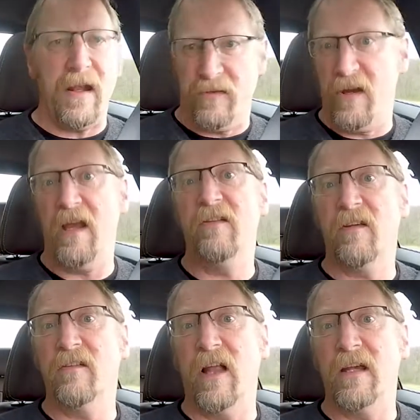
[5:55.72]

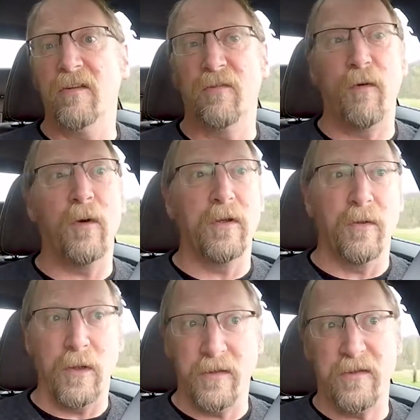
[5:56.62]
changes lanes for
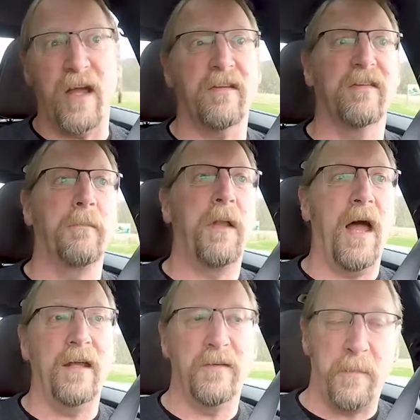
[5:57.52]
you. It checks the
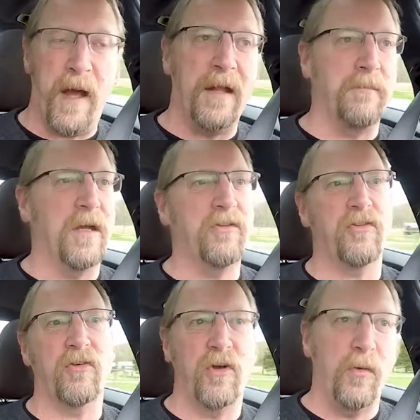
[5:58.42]
blind spot and makes
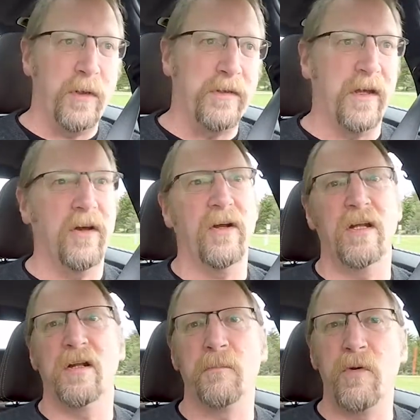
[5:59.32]
sure no one's there, and
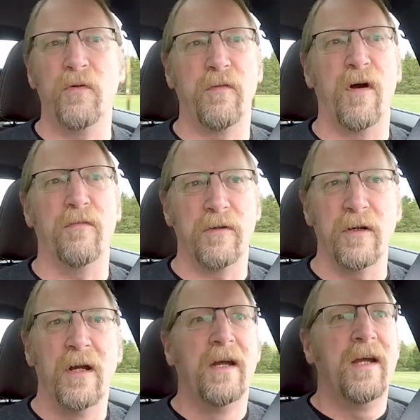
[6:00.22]
it'll move
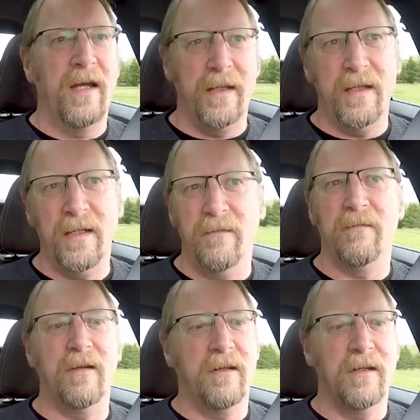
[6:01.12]
over, and
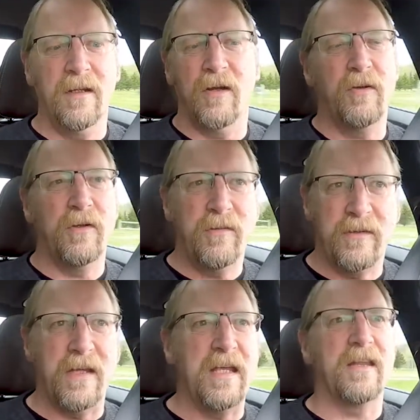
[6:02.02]
then you see